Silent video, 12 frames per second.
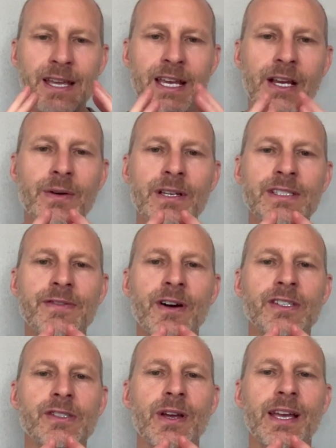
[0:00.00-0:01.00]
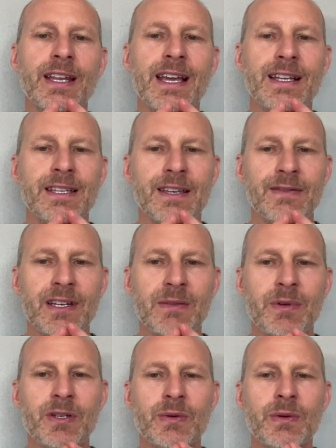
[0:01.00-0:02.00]
The increased functional
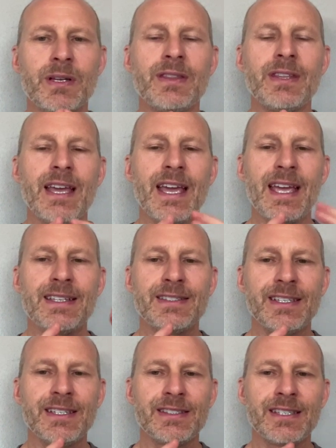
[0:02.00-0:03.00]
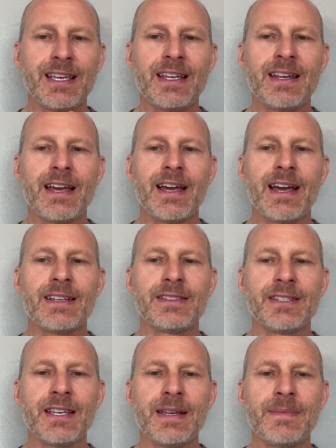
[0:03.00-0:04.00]
connectivity between the ACC and
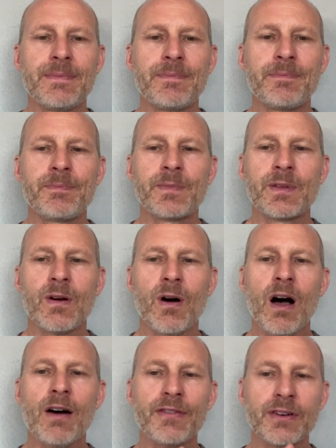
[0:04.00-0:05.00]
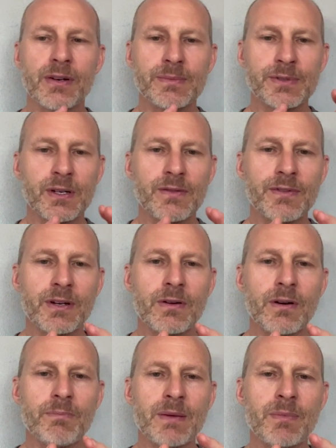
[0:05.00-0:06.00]
AIC, often observed in
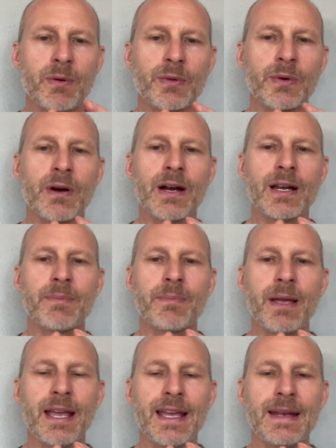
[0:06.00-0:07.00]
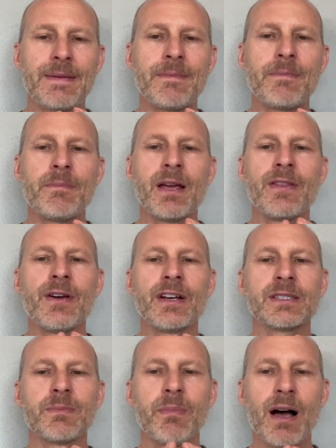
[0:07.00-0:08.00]
people with chronic pain, may
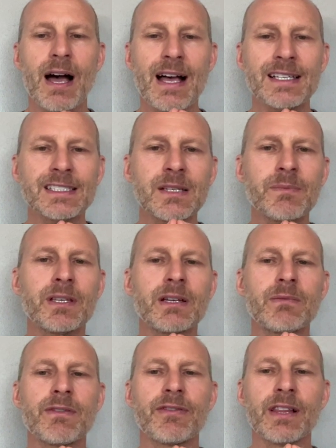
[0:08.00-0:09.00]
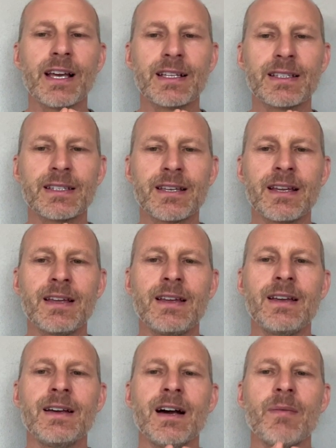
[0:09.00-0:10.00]
thus possibly reflect
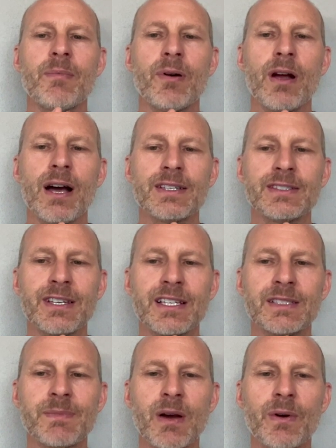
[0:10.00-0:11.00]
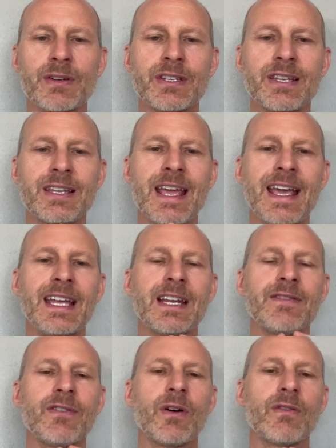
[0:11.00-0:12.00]
a process by which
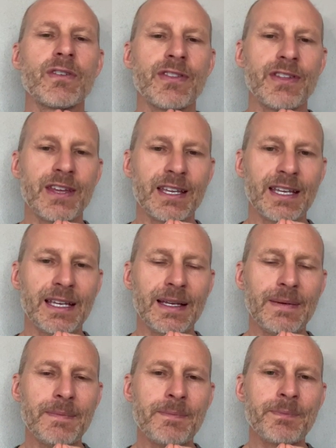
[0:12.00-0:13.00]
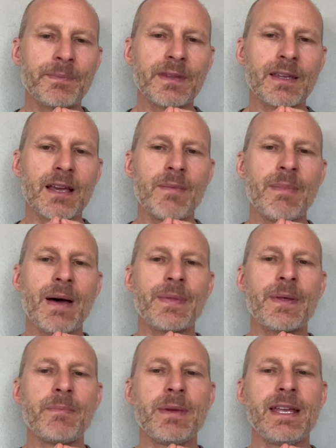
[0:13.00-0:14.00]
negative overthinking
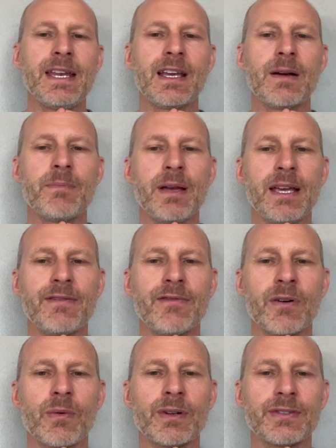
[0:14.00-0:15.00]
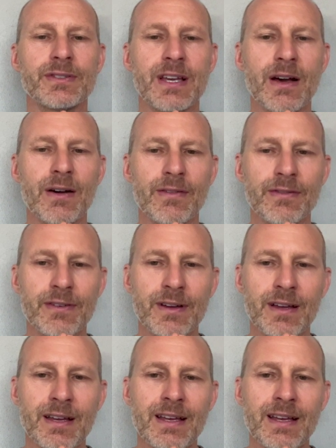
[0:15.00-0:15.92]
about the meaning of pain for oneself